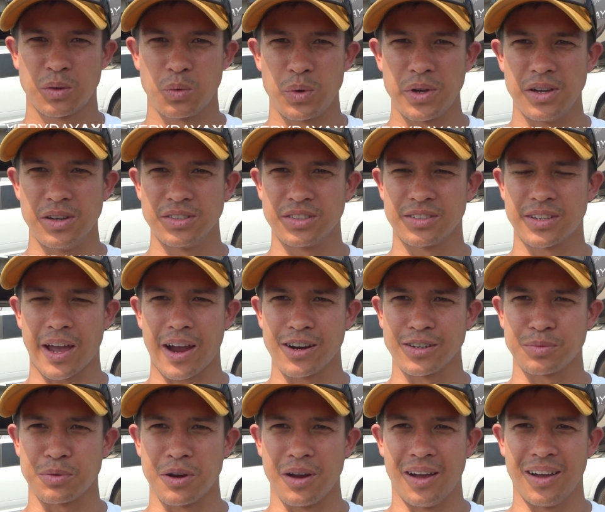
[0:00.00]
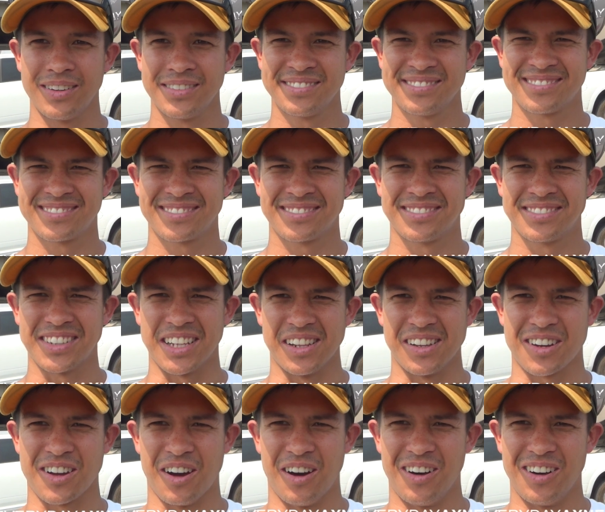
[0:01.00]
wheels and tires put on. They
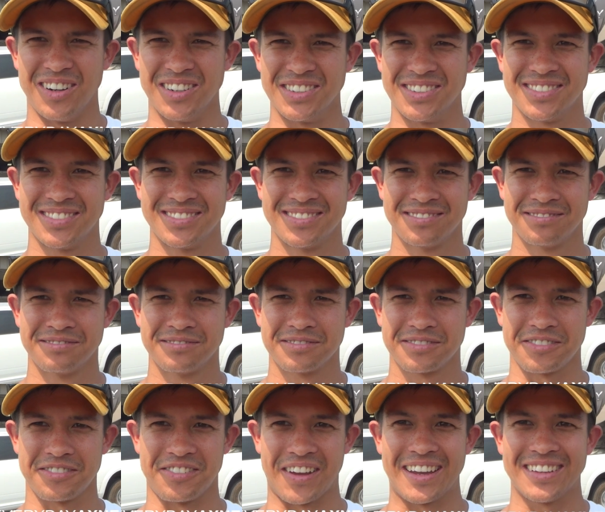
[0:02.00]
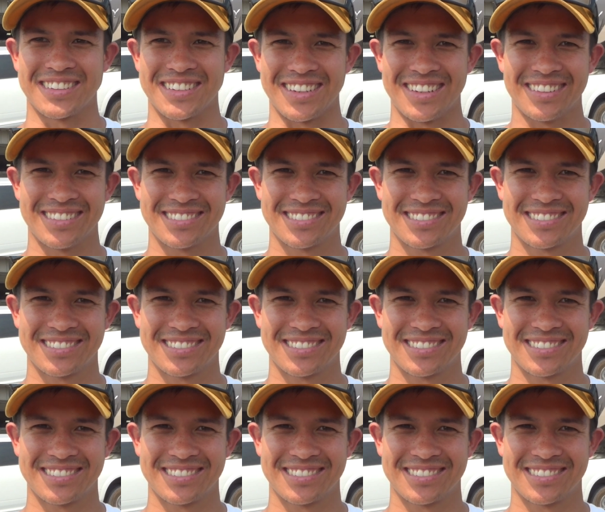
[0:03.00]
look all fancy.